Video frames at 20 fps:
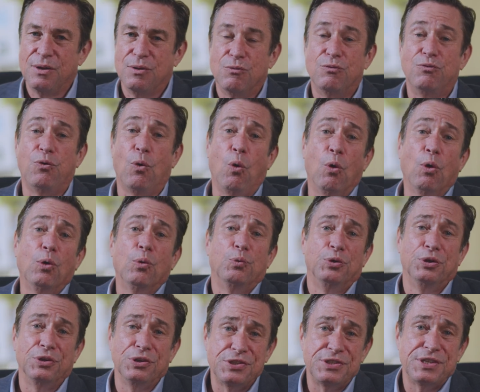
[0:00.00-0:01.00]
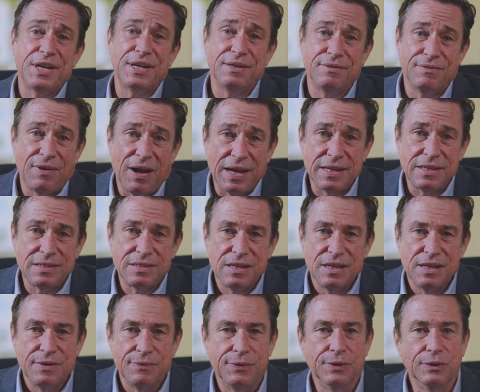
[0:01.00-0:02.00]
For real estate advice,
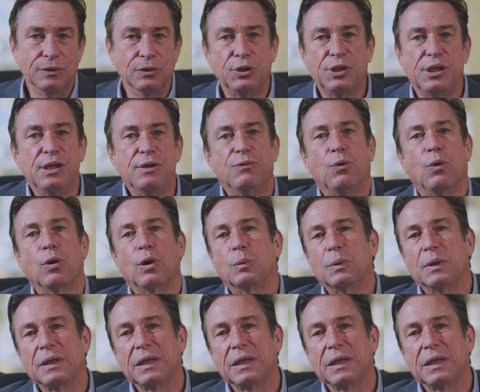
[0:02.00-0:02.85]
you're looking for a